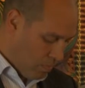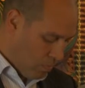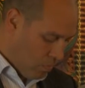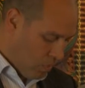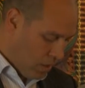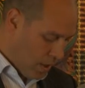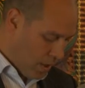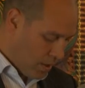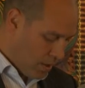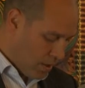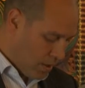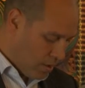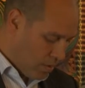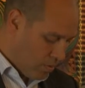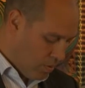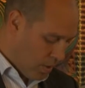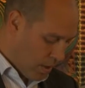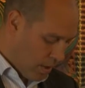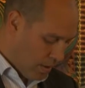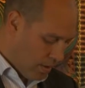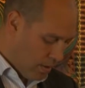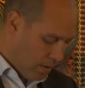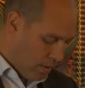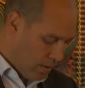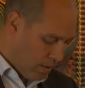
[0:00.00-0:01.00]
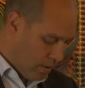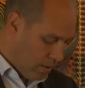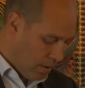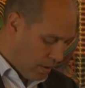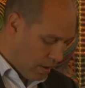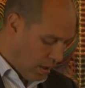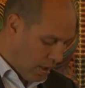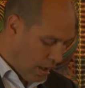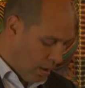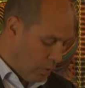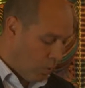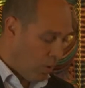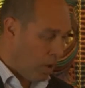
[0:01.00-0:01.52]
We need to strengthen
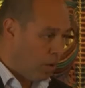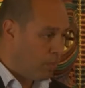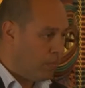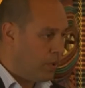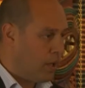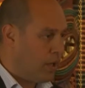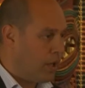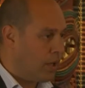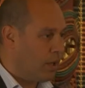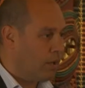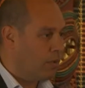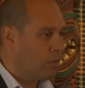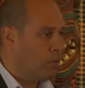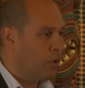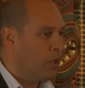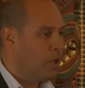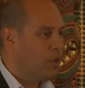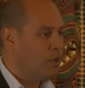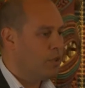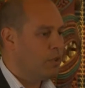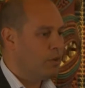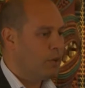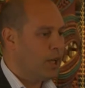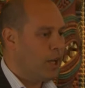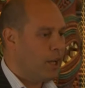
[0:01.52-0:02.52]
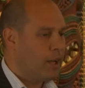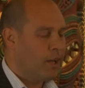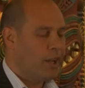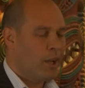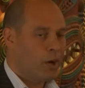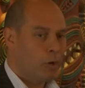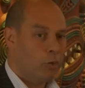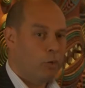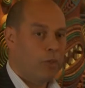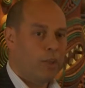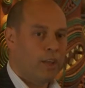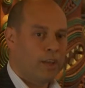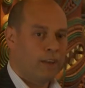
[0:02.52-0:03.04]
our well-being. We need to get
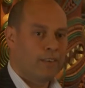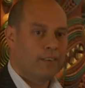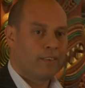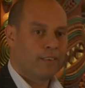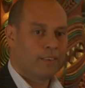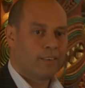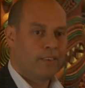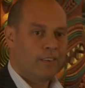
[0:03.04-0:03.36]
healthier.